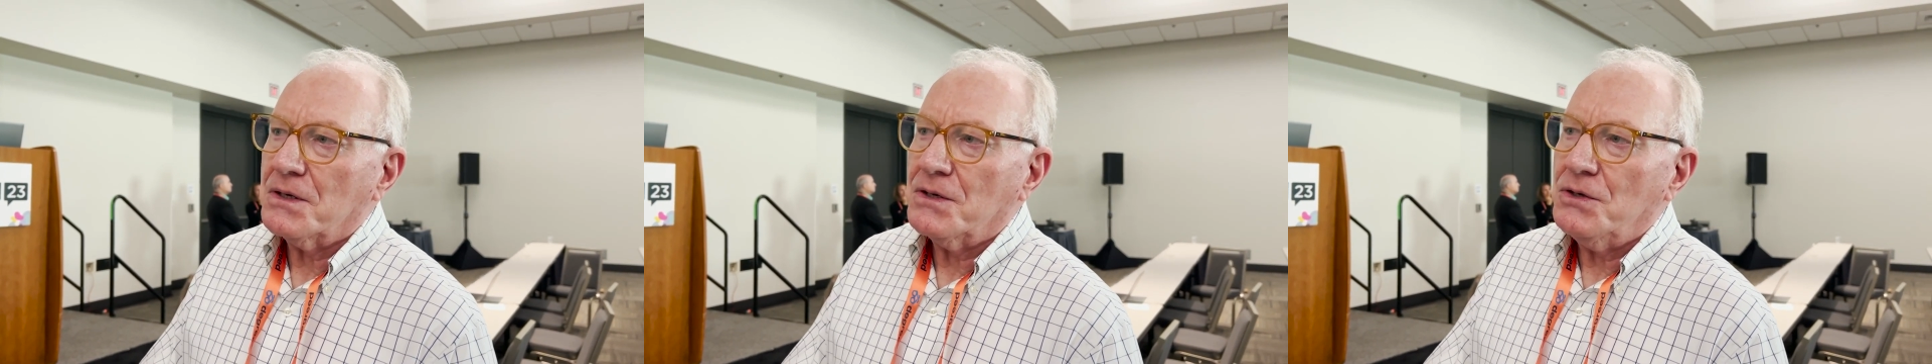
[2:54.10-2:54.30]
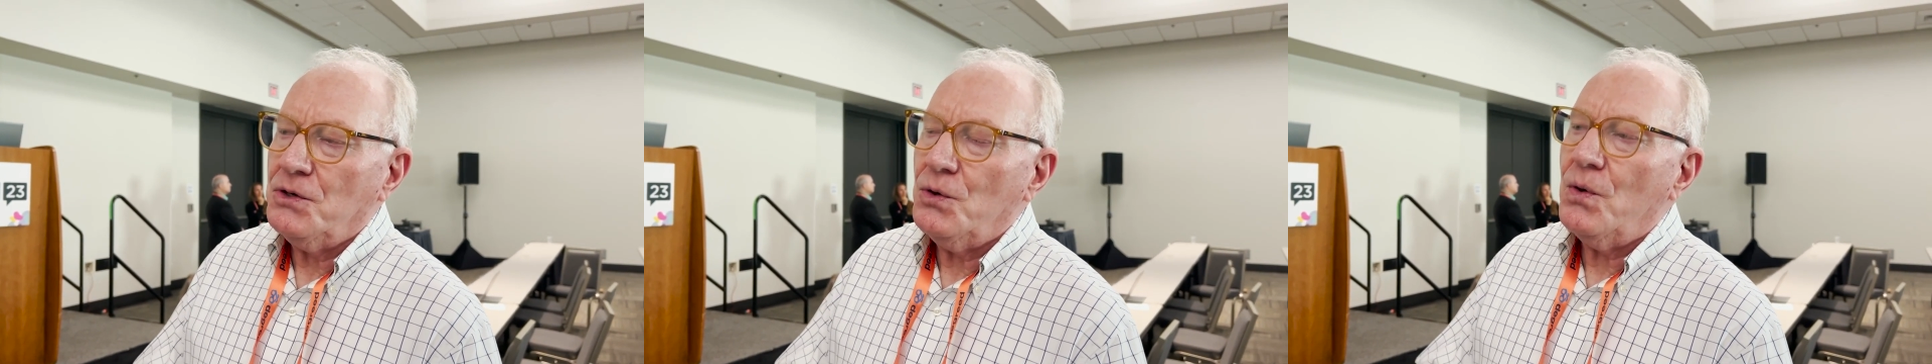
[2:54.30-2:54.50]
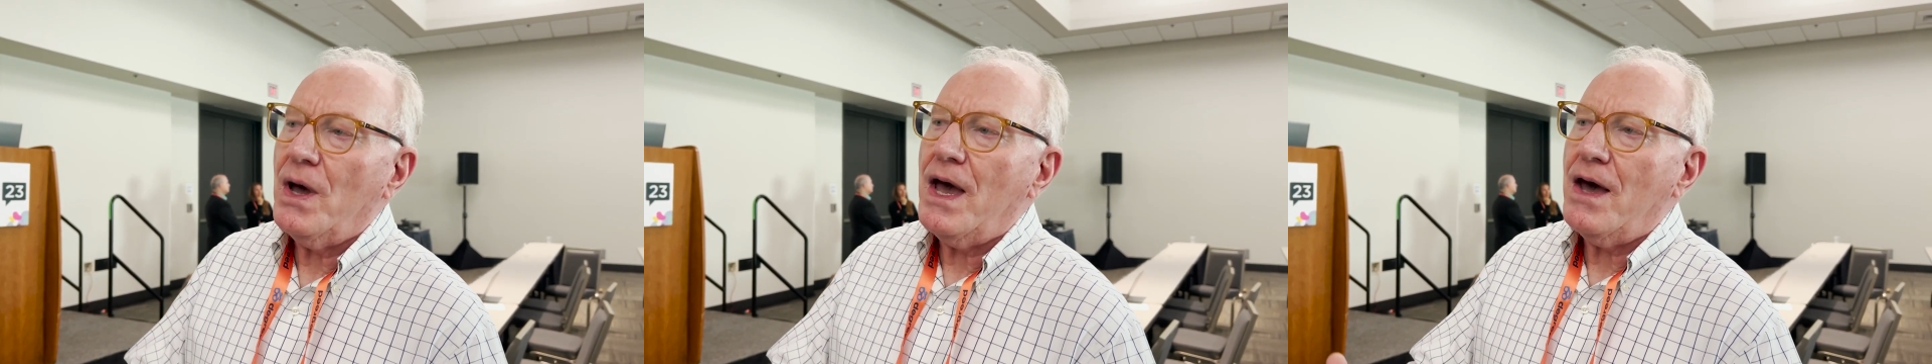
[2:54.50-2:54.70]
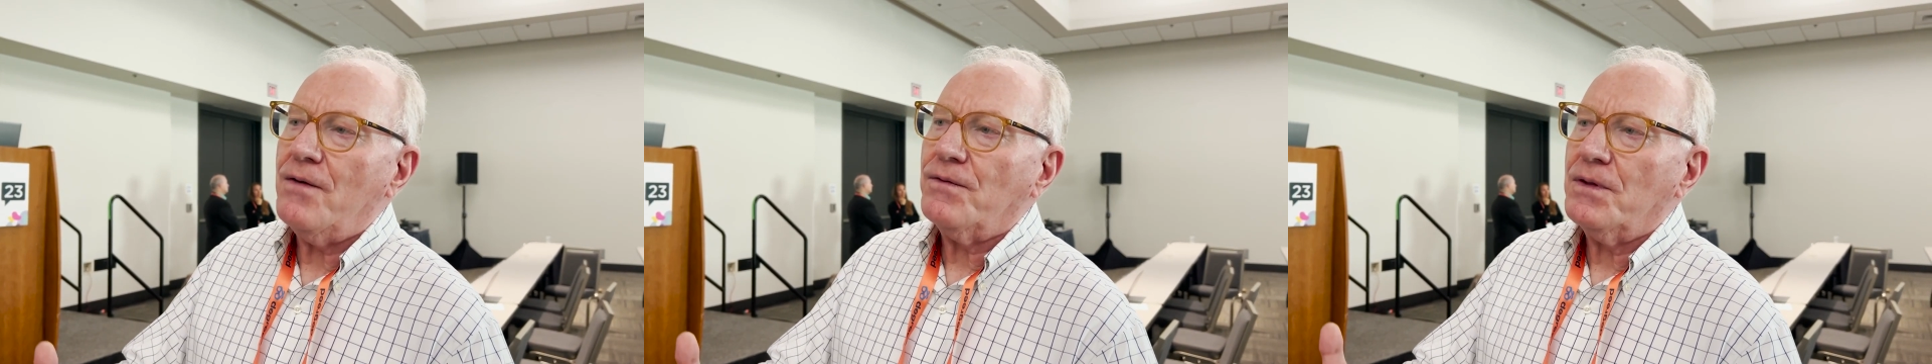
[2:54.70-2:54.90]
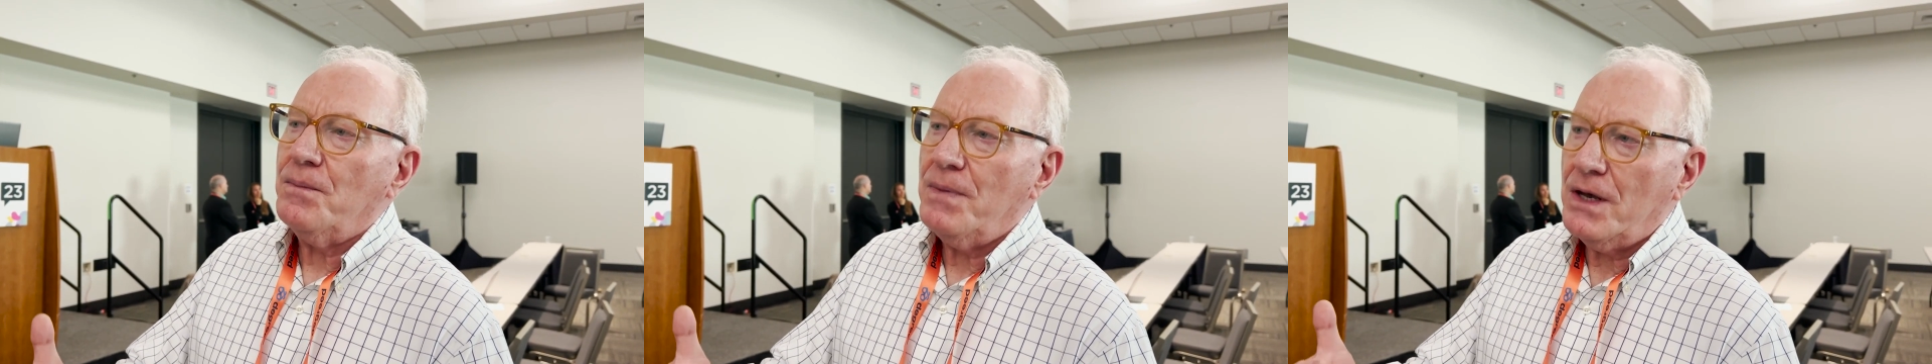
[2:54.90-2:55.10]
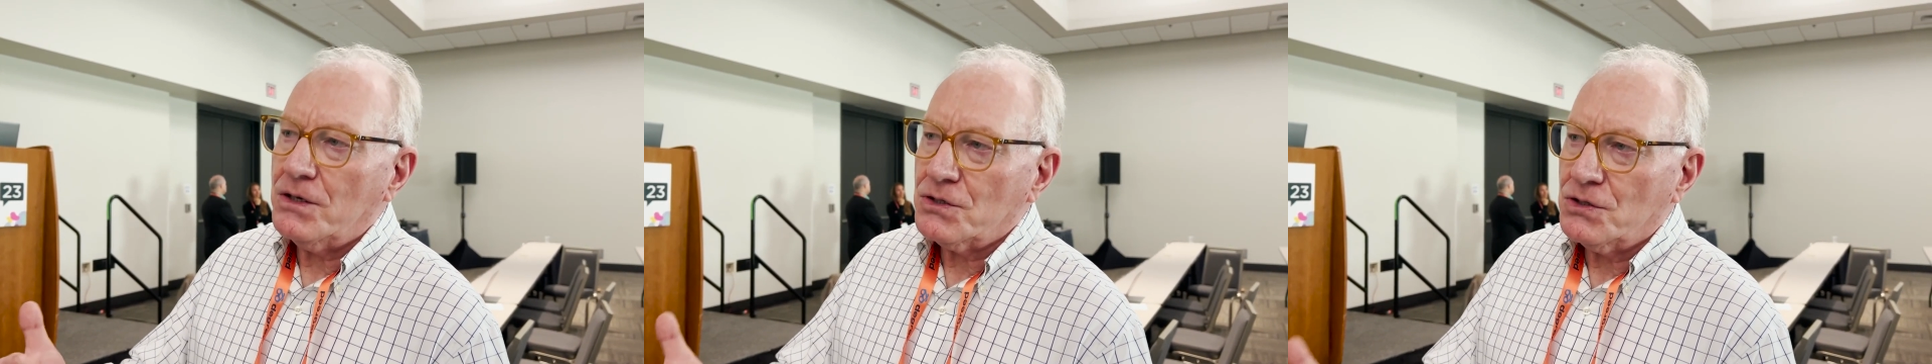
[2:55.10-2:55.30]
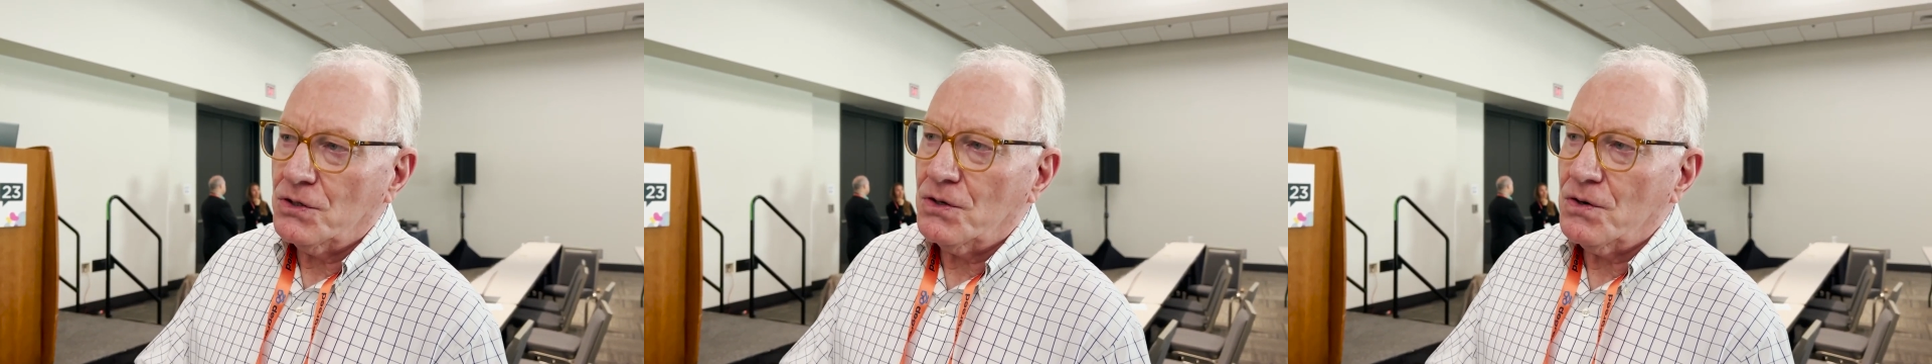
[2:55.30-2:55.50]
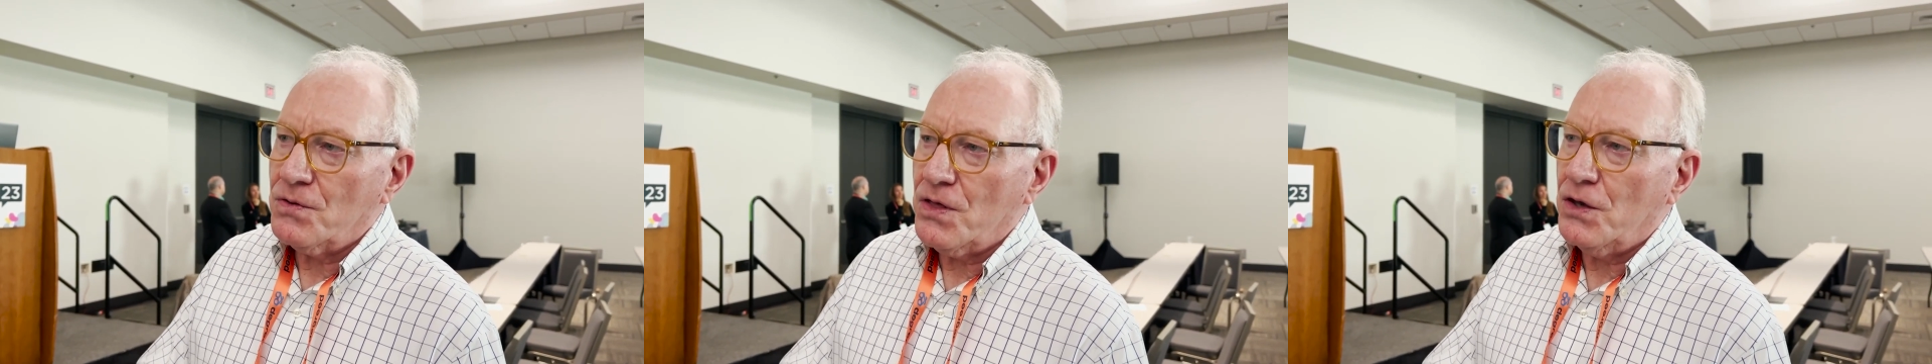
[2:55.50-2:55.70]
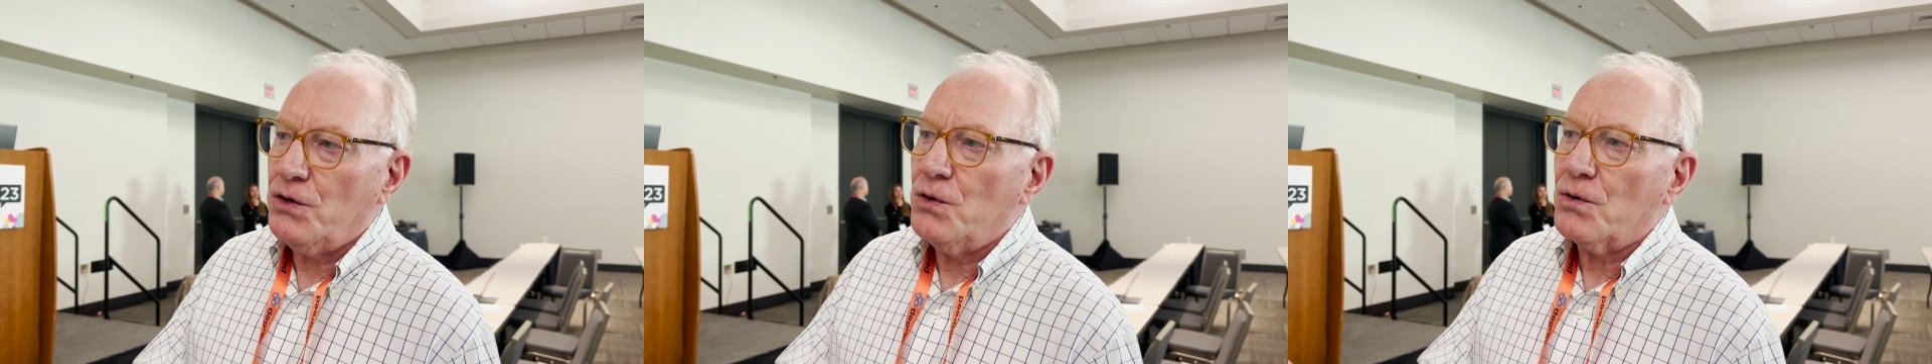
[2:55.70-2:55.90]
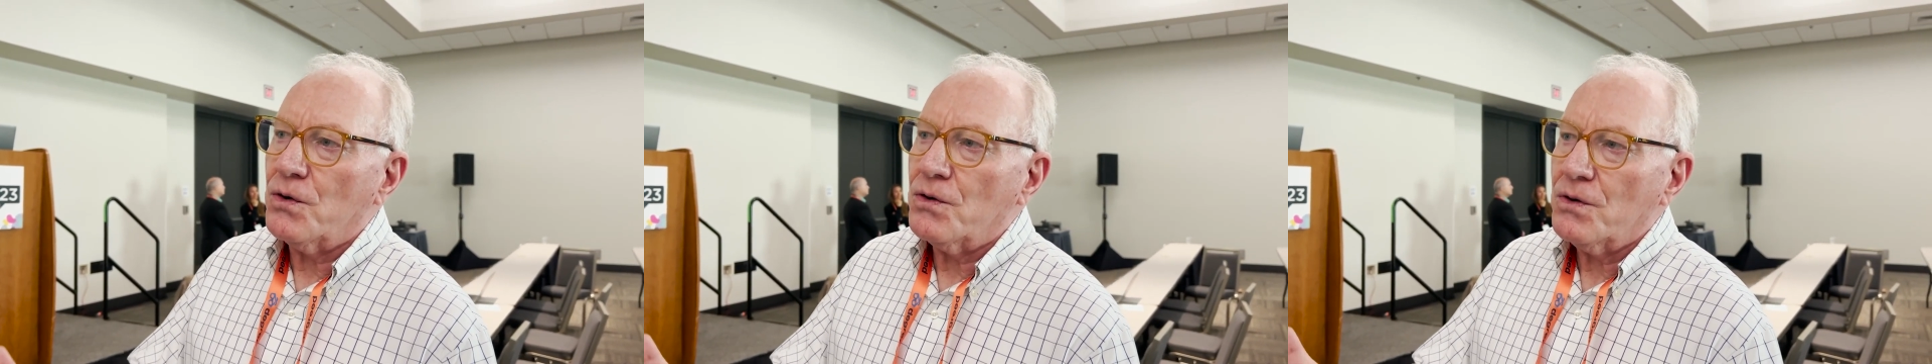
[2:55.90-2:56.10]
you have to make sure that
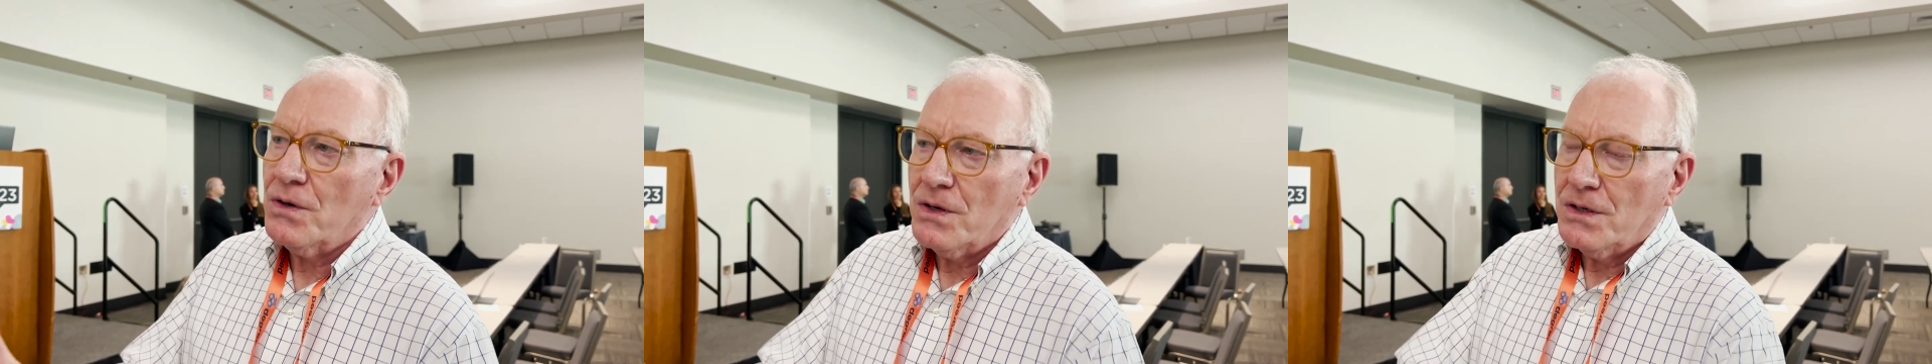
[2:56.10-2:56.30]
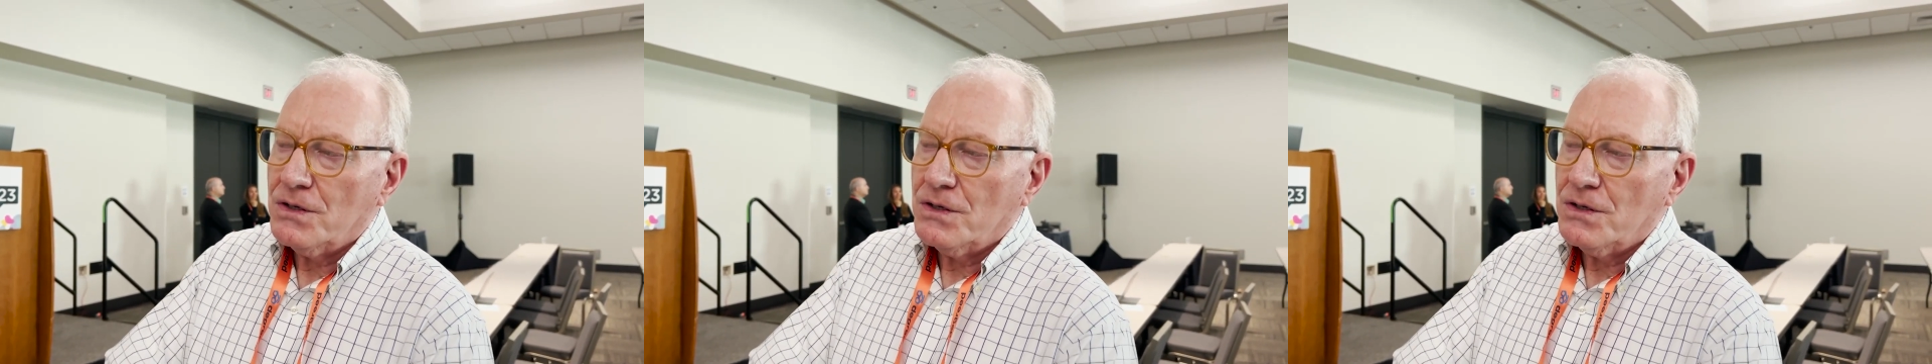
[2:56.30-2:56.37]
your